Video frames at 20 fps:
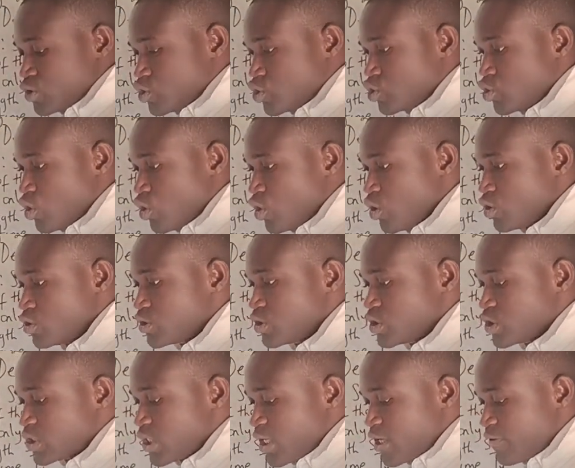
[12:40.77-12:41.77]
2
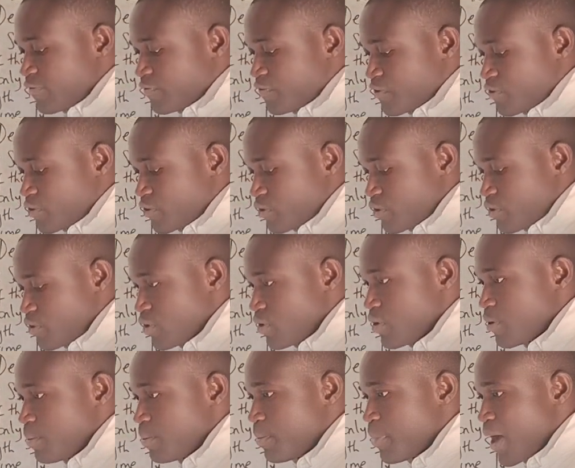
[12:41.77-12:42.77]
shift
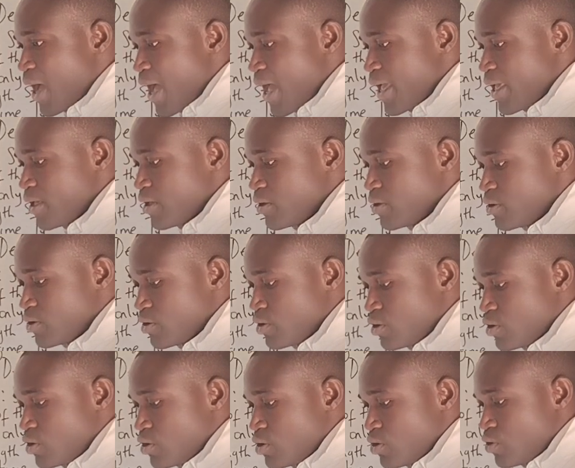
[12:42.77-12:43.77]
pi
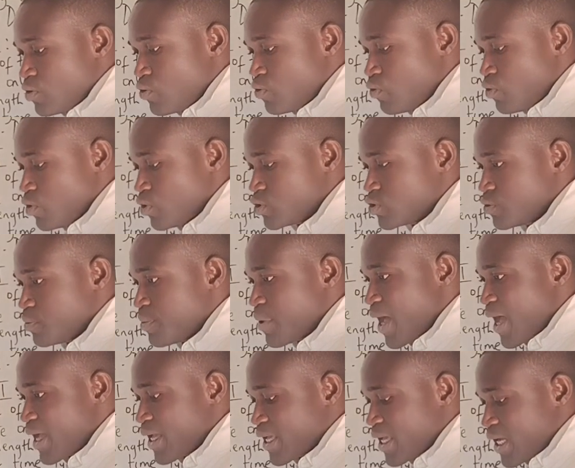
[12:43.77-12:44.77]
root
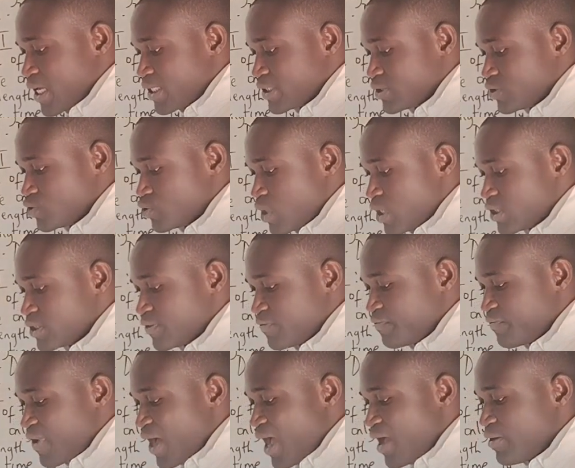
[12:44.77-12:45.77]
bracket
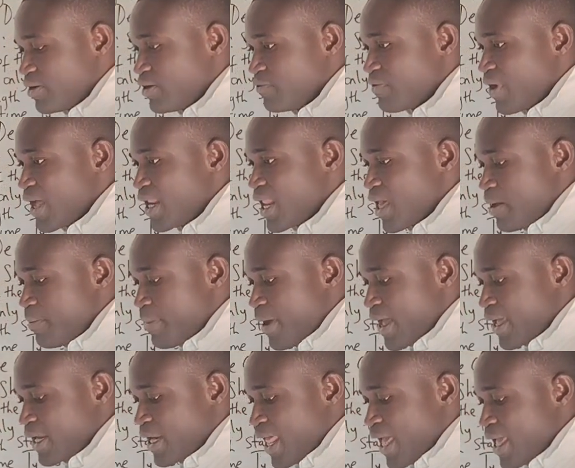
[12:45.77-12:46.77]
25 divided
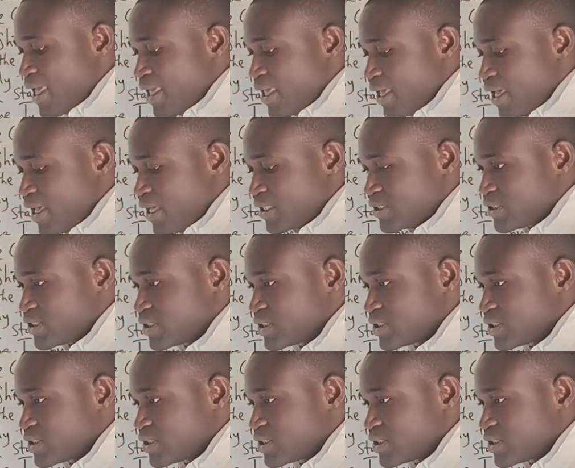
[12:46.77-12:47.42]
by 9/8.